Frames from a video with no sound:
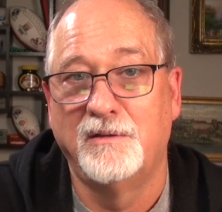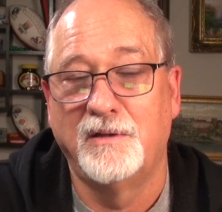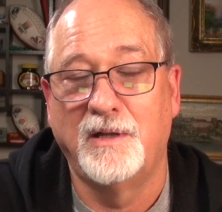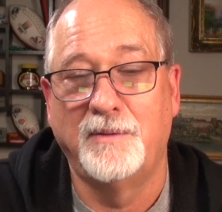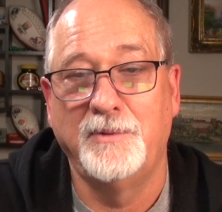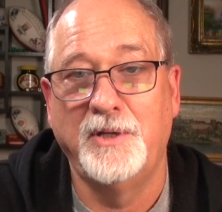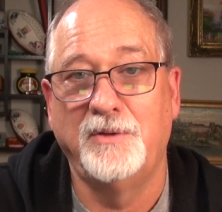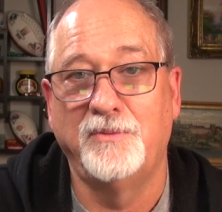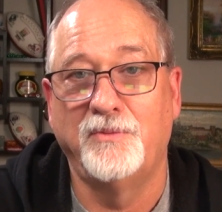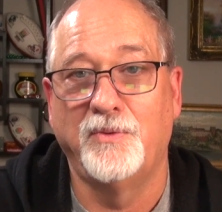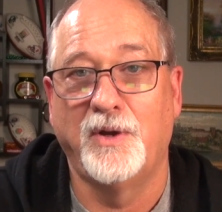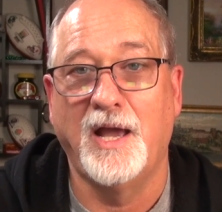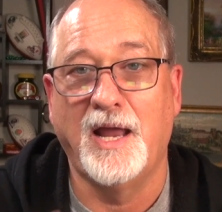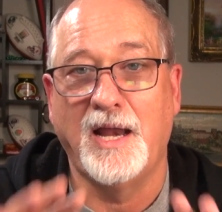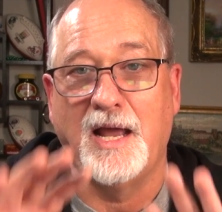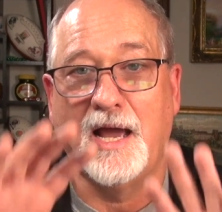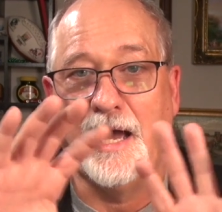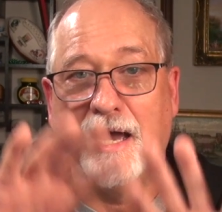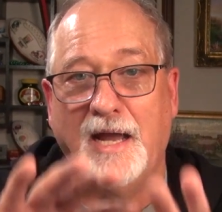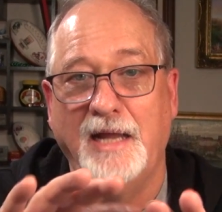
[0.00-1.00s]
I mean, we got to
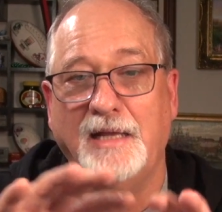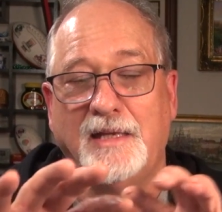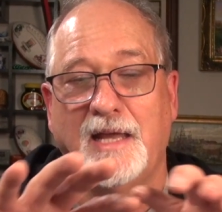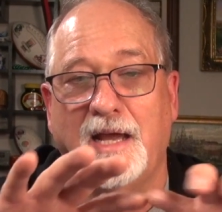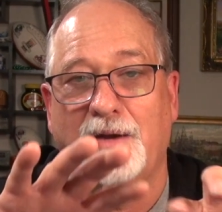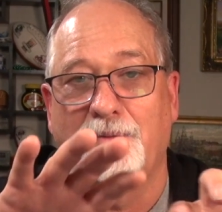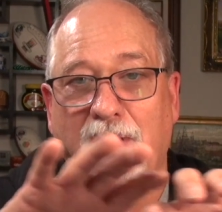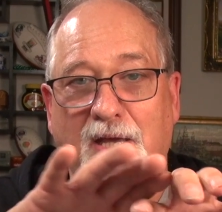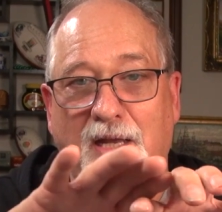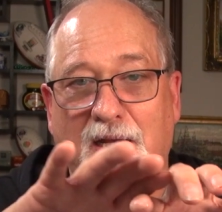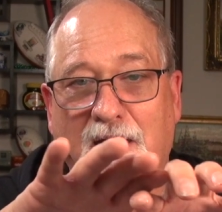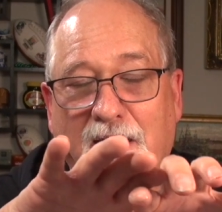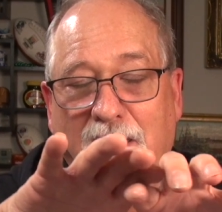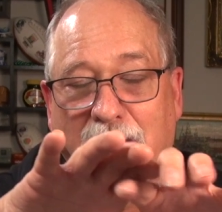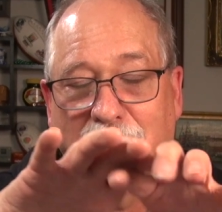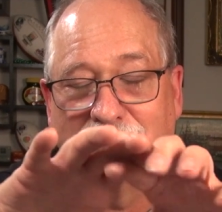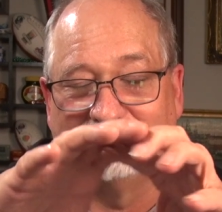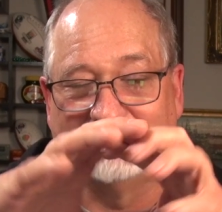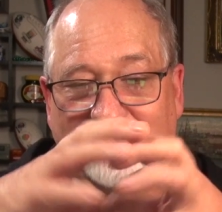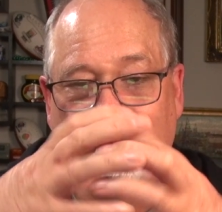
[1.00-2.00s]
hide that. We got to
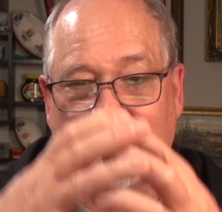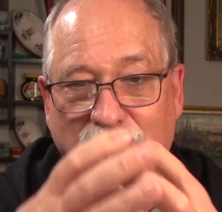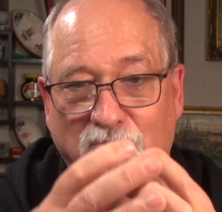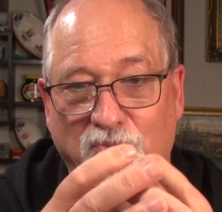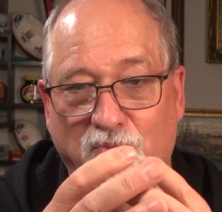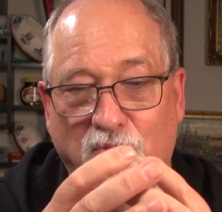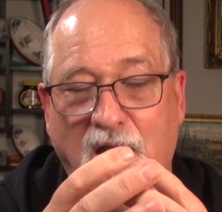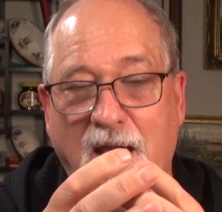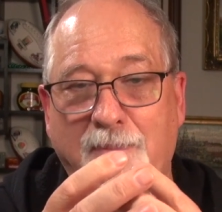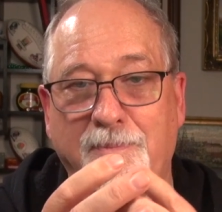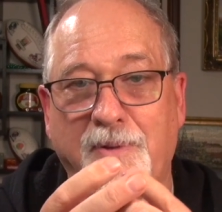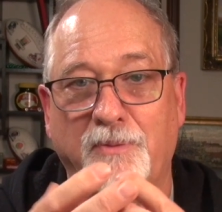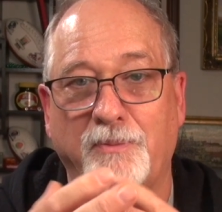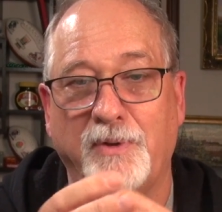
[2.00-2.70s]
like wrap it.